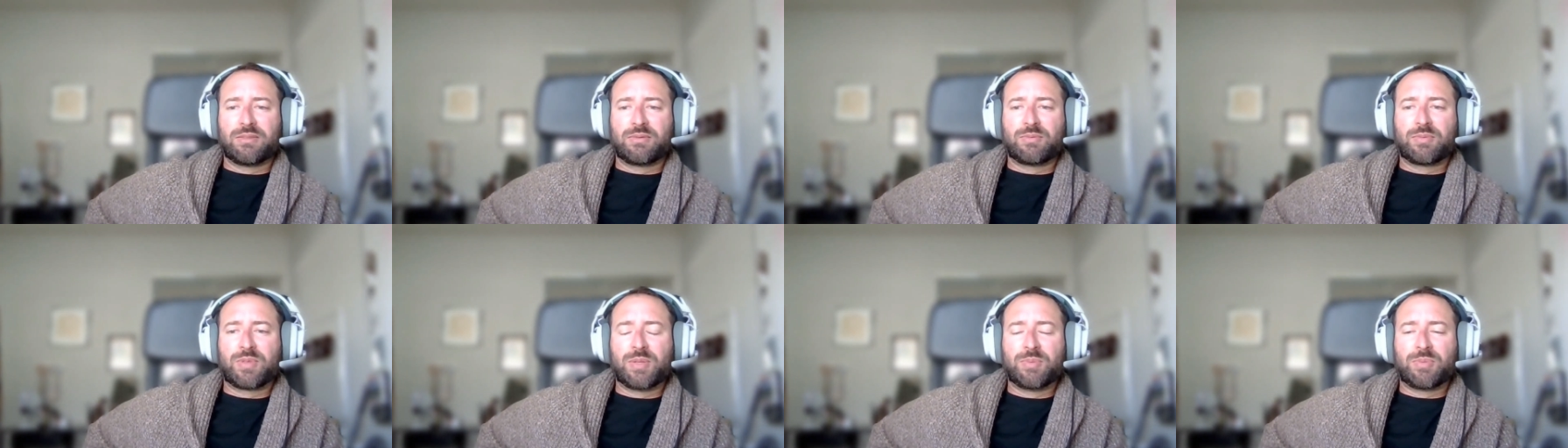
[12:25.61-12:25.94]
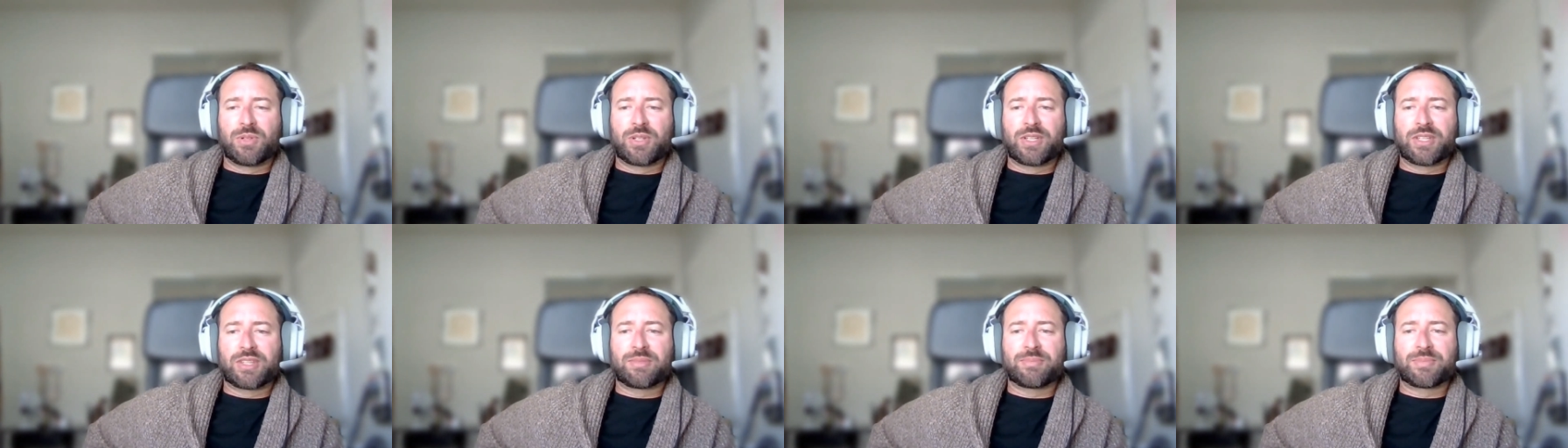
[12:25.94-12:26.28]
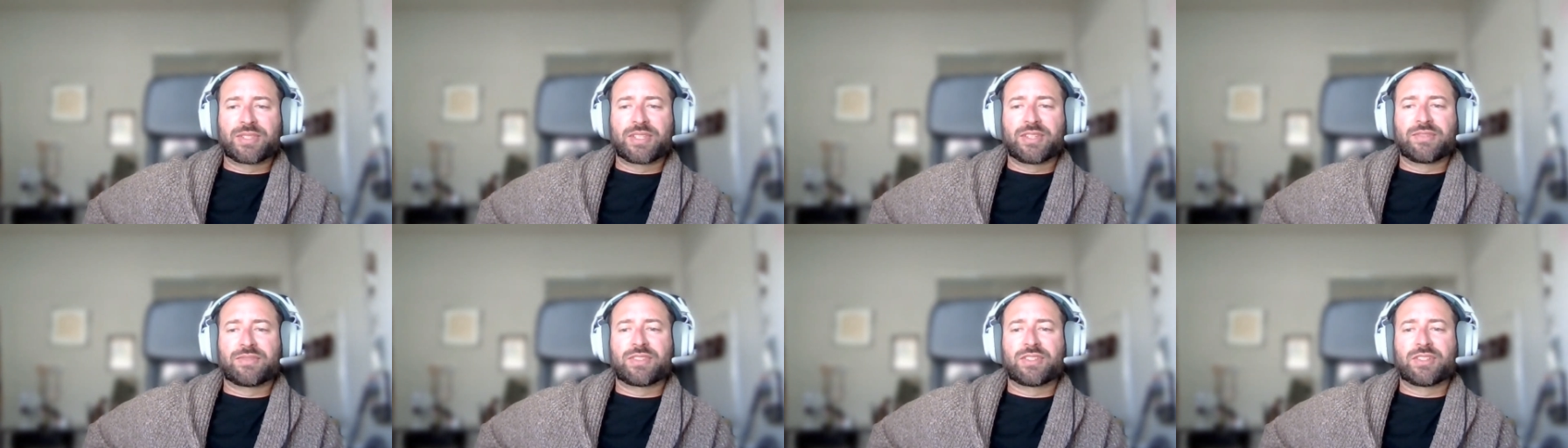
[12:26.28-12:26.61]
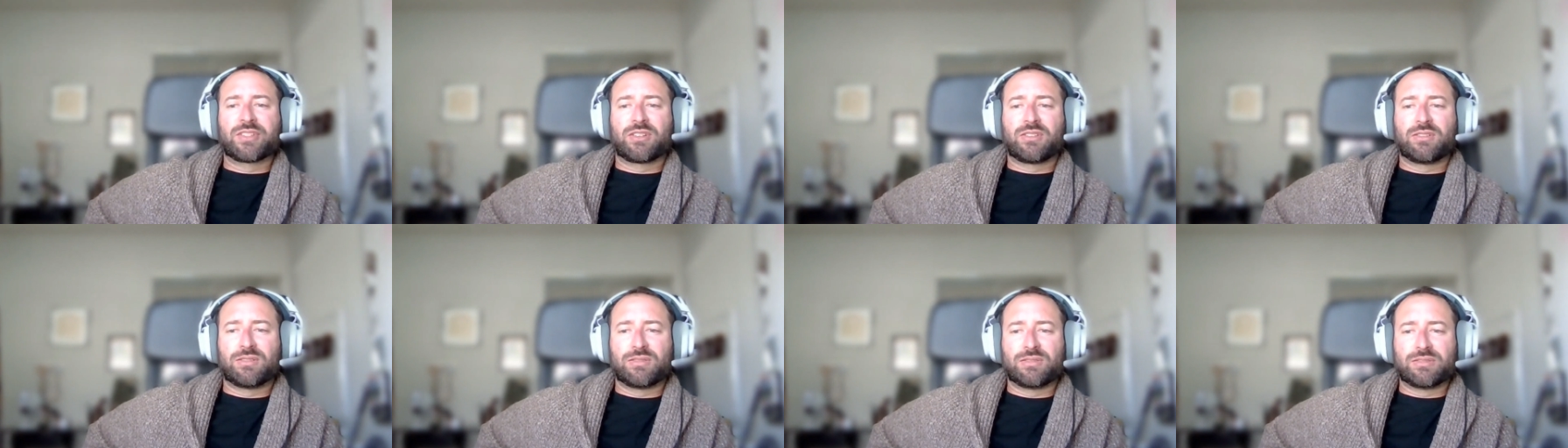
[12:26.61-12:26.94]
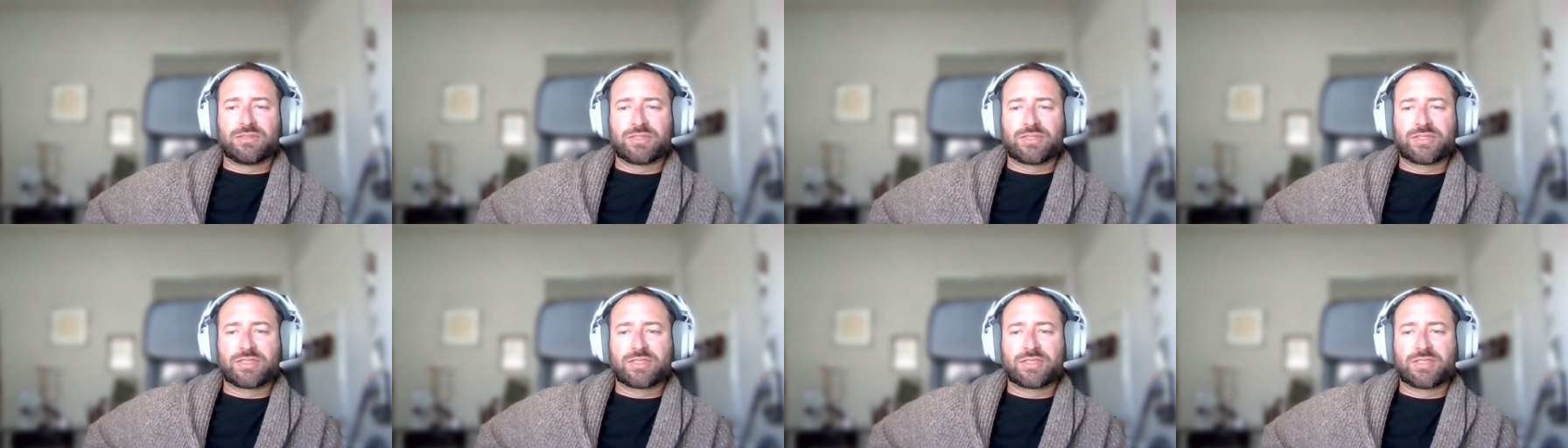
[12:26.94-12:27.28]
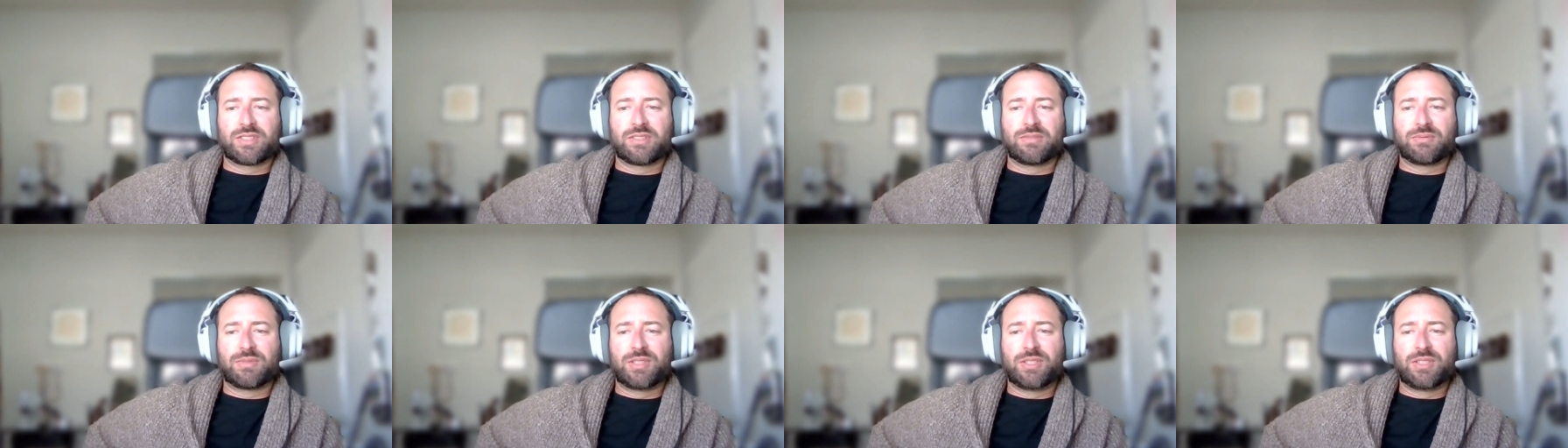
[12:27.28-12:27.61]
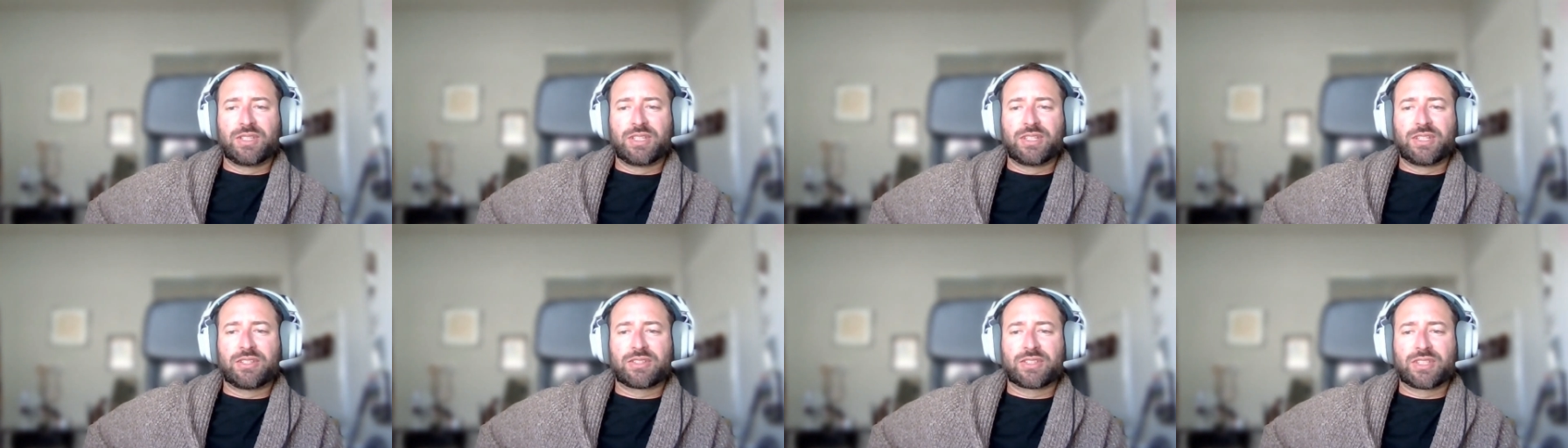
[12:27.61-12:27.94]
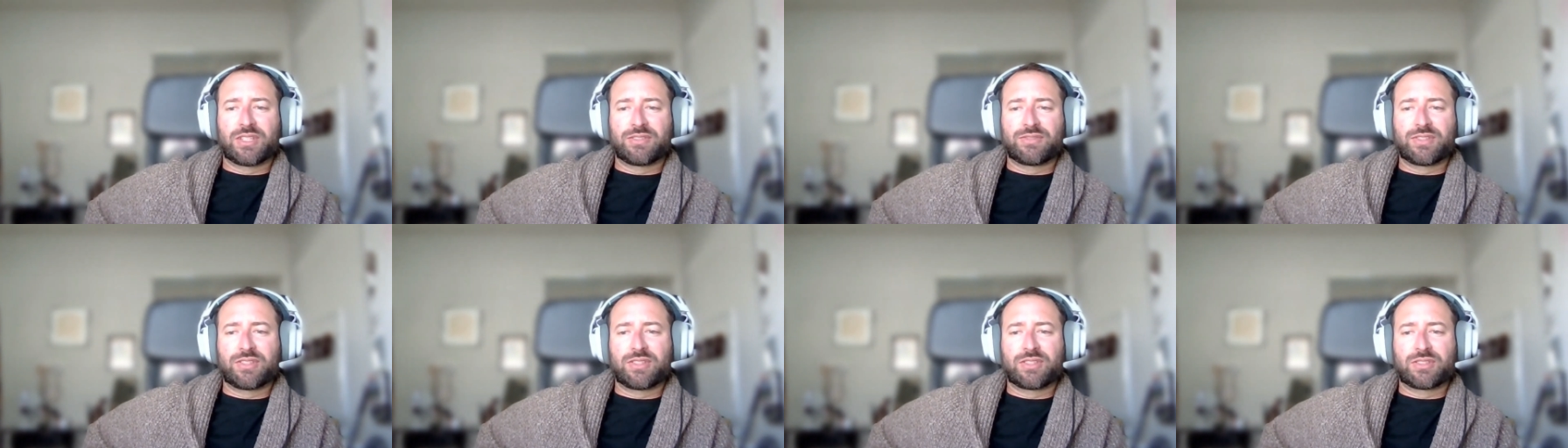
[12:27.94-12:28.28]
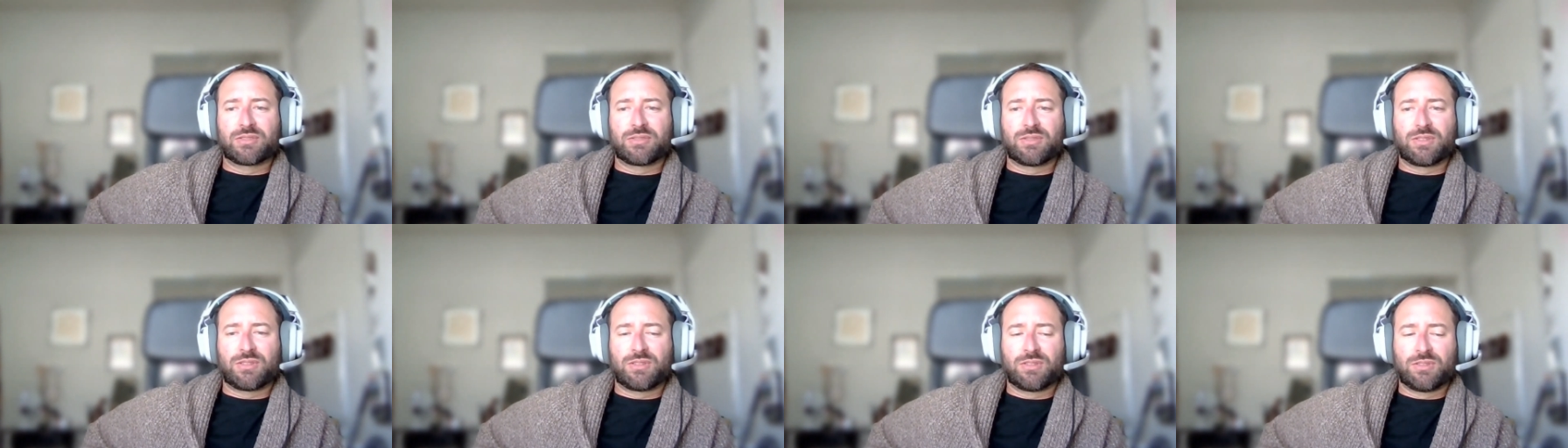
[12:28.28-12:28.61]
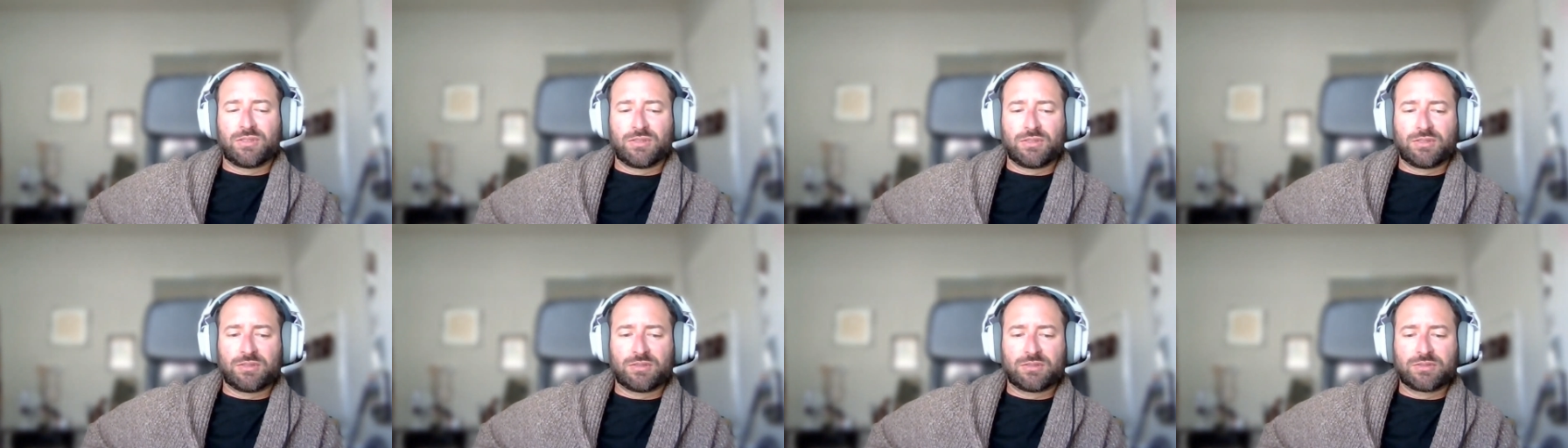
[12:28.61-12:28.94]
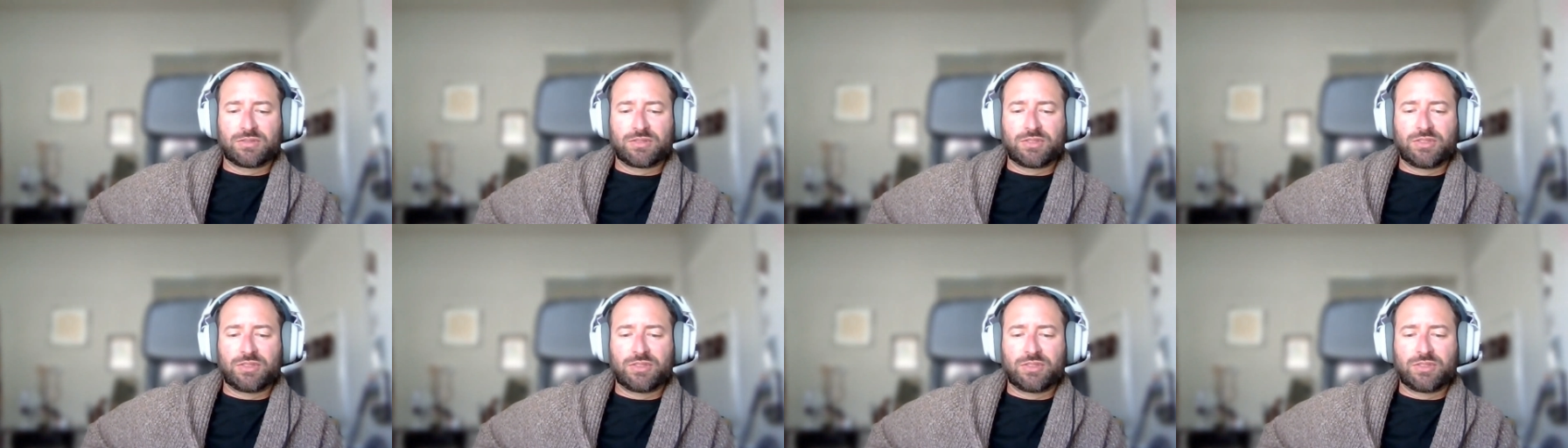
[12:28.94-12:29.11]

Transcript: people get themselves into holes. And when you get yourself into a hole,